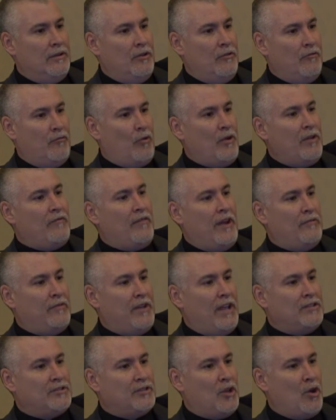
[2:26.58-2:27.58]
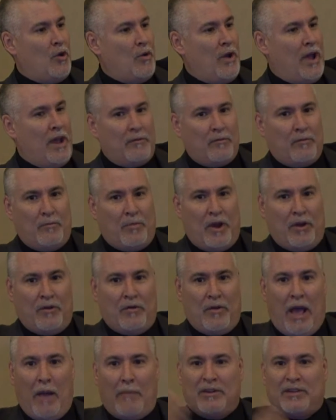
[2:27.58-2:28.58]
45 days ago and
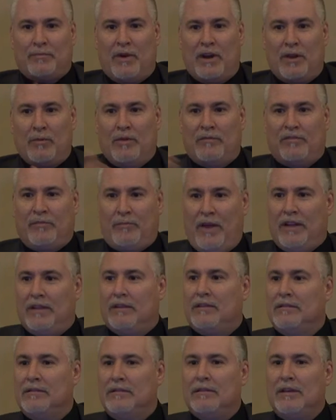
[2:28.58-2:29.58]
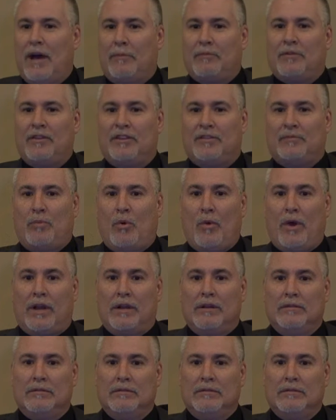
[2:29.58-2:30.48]
compare how much money we've spent up to this point.